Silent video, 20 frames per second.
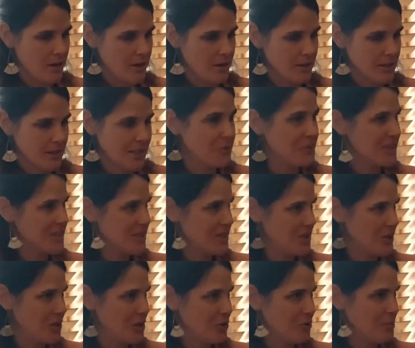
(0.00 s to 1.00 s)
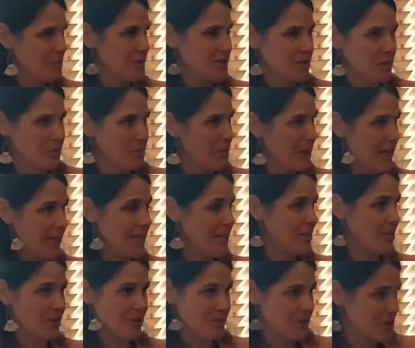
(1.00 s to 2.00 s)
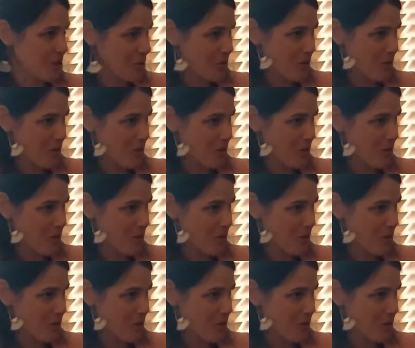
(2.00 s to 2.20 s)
liquid soap, so my kiddos go